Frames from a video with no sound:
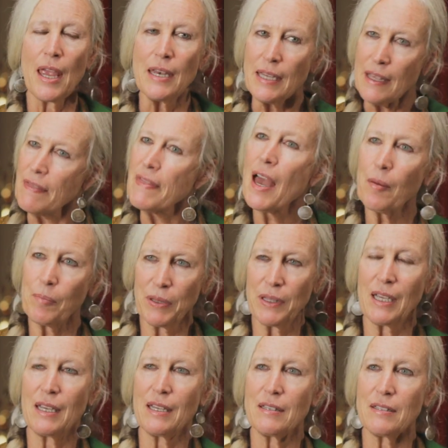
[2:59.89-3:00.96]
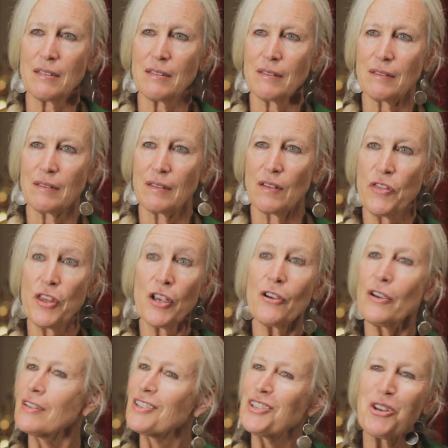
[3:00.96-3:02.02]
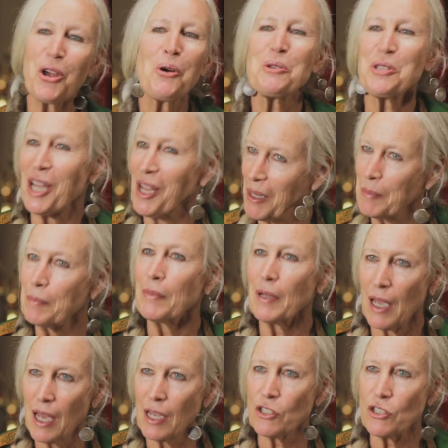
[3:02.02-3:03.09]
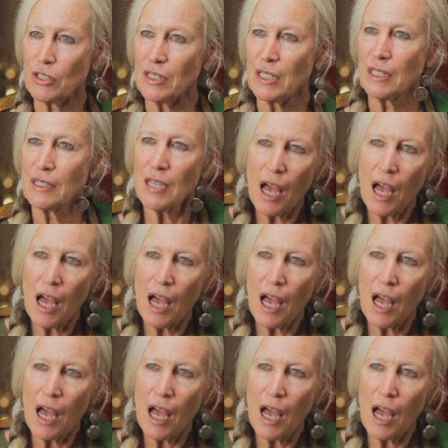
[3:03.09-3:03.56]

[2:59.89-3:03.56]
And in that place, there is no time, actually.